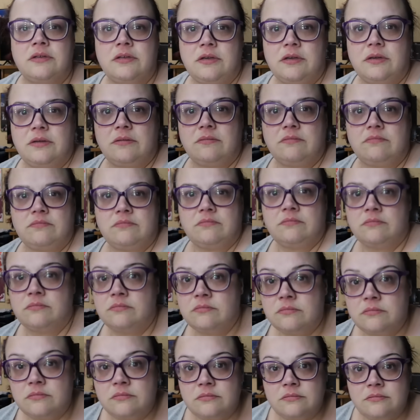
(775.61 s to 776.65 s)

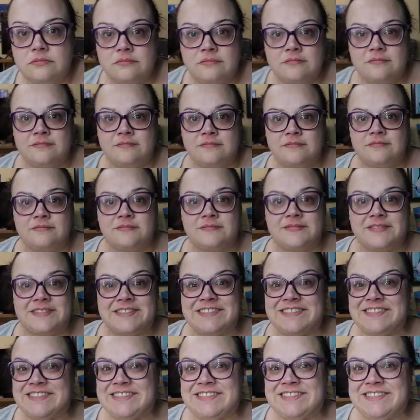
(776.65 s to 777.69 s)

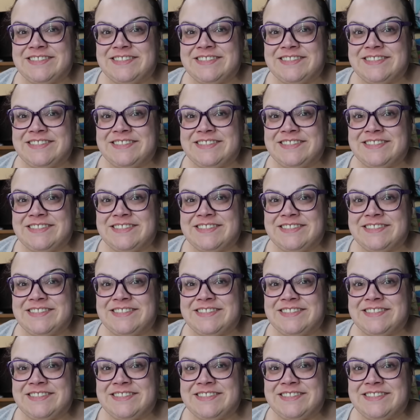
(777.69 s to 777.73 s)
(silence)